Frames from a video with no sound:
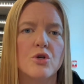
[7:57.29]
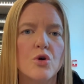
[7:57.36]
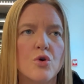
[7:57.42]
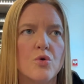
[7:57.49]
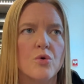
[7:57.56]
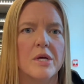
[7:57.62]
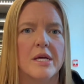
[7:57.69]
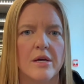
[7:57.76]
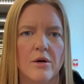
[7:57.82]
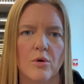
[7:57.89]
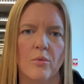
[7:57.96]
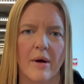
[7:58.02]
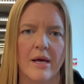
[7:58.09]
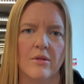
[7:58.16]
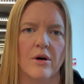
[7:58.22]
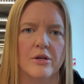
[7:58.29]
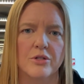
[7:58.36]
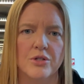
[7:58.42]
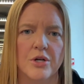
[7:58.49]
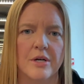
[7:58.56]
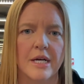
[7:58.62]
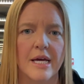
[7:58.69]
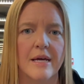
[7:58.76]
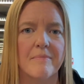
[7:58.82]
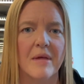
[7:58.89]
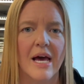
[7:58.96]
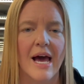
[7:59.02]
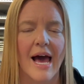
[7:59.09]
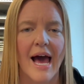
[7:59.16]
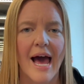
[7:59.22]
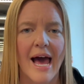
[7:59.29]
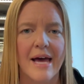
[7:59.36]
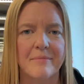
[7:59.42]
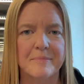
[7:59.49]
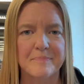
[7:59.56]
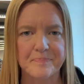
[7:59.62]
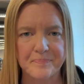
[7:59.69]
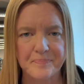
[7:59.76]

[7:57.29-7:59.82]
2-year weight loss journey. And